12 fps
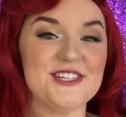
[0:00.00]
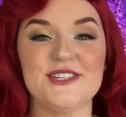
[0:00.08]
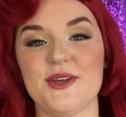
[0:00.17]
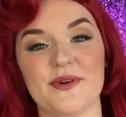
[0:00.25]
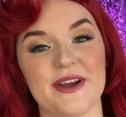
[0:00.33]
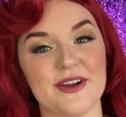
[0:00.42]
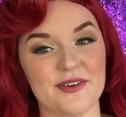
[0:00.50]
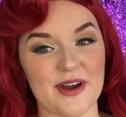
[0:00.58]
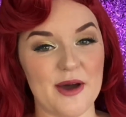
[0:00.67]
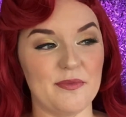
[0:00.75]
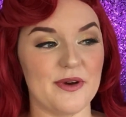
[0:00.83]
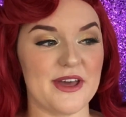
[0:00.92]
She's who I grew
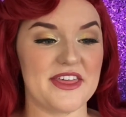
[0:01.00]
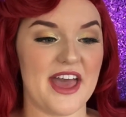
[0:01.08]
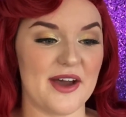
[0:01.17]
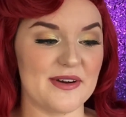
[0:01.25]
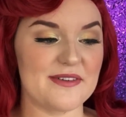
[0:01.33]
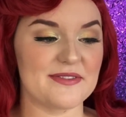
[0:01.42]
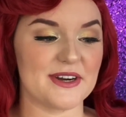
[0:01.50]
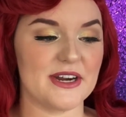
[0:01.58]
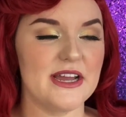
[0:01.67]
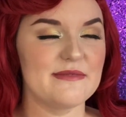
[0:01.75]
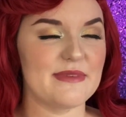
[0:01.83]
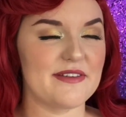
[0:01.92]
up with. However,
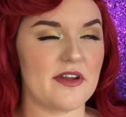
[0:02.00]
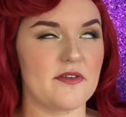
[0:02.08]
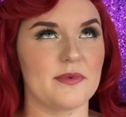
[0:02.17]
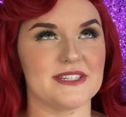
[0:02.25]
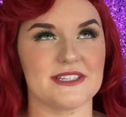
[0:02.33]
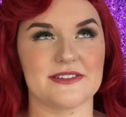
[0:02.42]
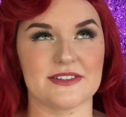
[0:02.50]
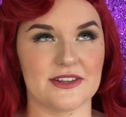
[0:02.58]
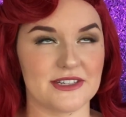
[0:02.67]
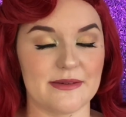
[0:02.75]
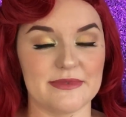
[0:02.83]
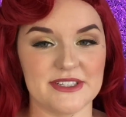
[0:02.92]
my favorite princess of all
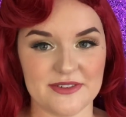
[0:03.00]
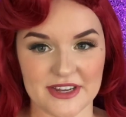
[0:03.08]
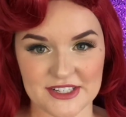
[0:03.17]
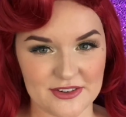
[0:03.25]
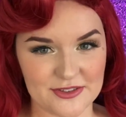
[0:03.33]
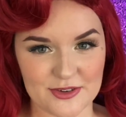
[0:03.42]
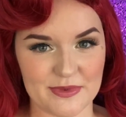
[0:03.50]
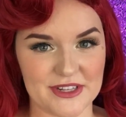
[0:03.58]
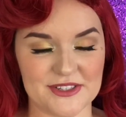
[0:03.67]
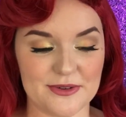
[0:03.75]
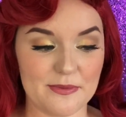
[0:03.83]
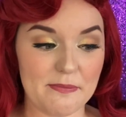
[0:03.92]
time, as you guys know, is
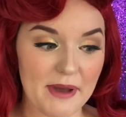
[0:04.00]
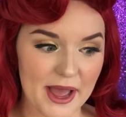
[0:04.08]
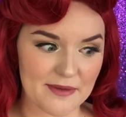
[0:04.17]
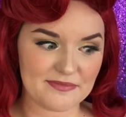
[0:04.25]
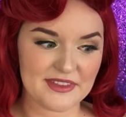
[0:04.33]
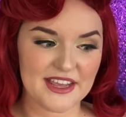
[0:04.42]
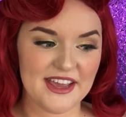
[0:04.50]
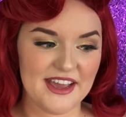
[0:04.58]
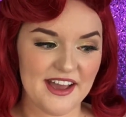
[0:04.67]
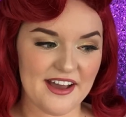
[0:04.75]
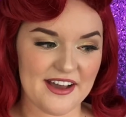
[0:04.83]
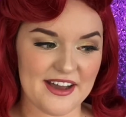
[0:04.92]
Rapunzel. But
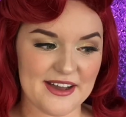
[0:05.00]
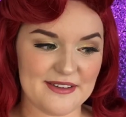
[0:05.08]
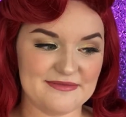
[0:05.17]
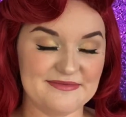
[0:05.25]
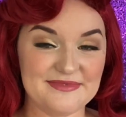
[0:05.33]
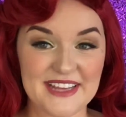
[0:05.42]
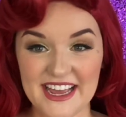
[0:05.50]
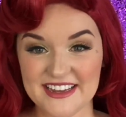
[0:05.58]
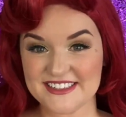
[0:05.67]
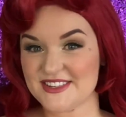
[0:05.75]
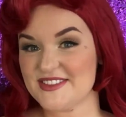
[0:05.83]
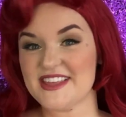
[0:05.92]
yeah,
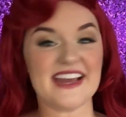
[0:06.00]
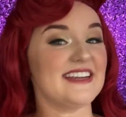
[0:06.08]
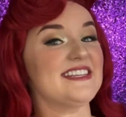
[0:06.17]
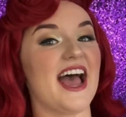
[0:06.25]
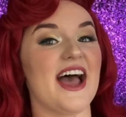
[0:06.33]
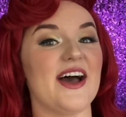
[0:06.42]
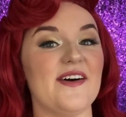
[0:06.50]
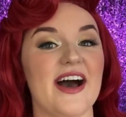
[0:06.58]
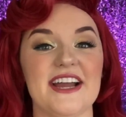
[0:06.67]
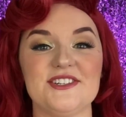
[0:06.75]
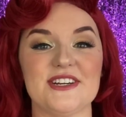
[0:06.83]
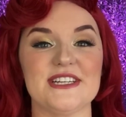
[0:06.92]
so that is how
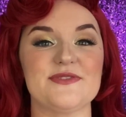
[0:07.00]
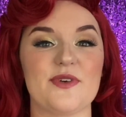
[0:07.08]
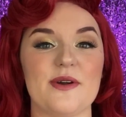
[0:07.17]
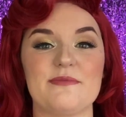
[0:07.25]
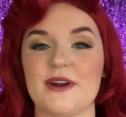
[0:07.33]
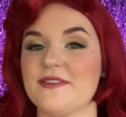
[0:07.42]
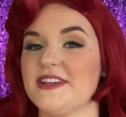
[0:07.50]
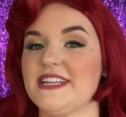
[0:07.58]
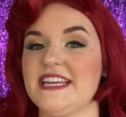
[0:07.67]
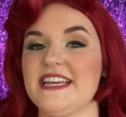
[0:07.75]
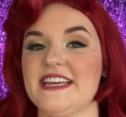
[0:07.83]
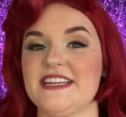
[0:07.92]
I transform
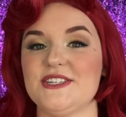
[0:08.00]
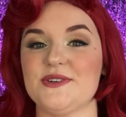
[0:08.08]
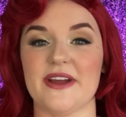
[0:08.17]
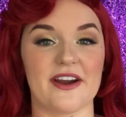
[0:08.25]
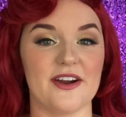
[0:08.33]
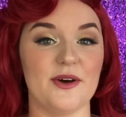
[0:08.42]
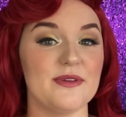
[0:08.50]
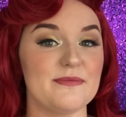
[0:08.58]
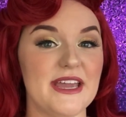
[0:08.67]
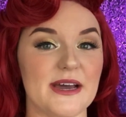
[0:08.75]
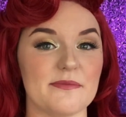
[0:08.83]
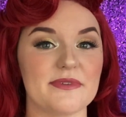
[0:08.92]
perfectly into Ariel with
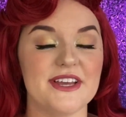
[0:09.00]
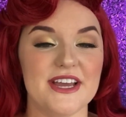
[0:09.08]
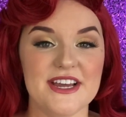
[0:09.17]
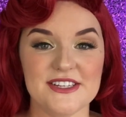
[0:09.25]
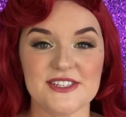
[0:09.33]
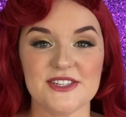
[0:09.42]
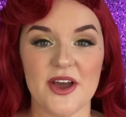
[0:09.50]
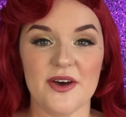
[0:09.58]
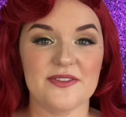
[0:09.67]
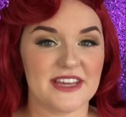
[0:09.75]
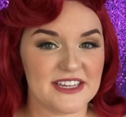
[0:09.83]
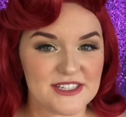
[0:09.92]
makeup.
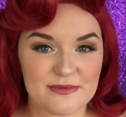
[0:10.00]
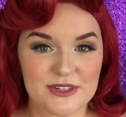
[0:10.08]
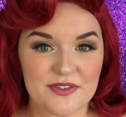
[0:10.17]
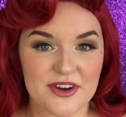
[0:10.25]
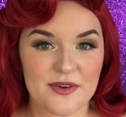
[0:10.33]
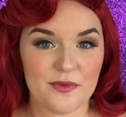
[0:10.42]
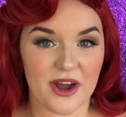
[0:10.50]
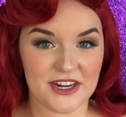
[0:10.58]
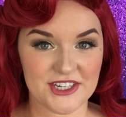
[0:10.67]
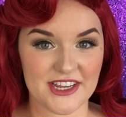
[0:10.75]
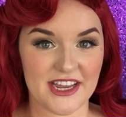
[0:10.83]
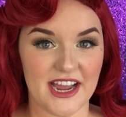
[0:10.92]
So thanks so much for
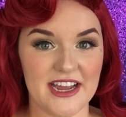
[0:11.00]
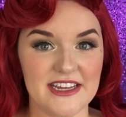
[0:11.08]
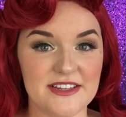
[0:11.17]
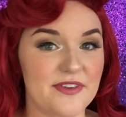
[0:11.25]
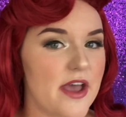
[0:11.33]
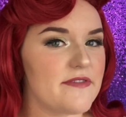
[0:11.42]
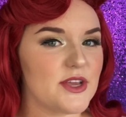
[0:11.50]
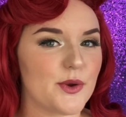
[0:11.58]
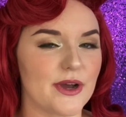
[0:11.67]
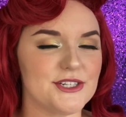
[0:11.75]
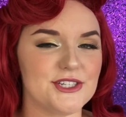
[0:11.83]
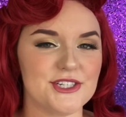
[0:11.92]
watching, guys. If you have any
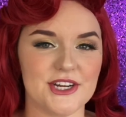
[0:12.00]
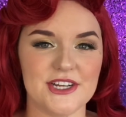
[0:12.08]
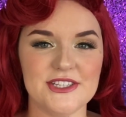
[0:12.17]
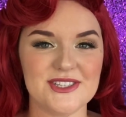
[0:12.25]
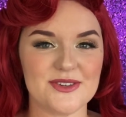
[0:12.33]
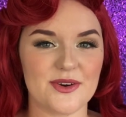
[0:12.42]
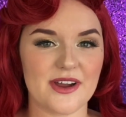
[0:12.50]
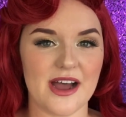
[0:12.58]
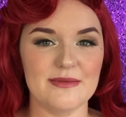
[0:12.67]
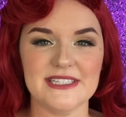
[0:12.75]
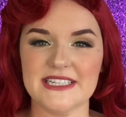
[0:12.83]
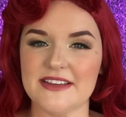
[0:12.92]
questions or
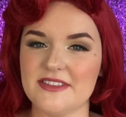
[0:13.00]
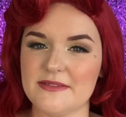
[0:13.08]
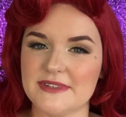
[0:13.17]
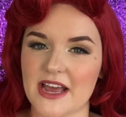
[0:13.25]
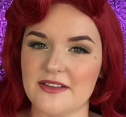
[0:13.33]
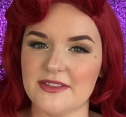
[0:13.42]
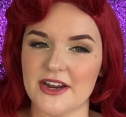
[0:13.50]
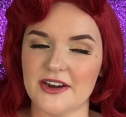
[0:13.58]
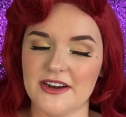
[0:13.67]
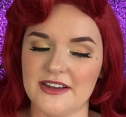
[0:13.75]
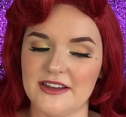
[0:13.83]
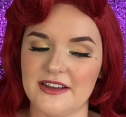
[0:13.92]
comments, leave them down
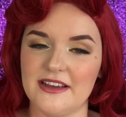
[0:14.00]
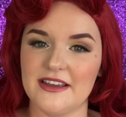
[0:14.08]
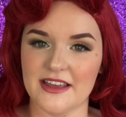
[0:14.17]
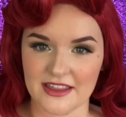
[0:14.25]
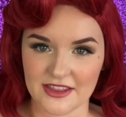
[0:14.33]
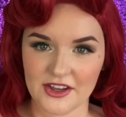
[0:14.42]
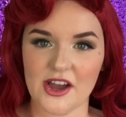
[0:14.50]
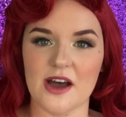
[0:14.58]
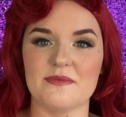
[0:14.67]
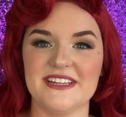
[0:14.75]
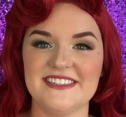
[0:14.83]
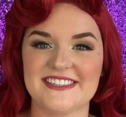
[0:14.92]
there in the
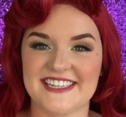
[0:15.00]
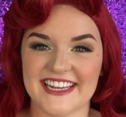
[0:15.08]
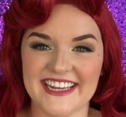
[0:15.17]
comments.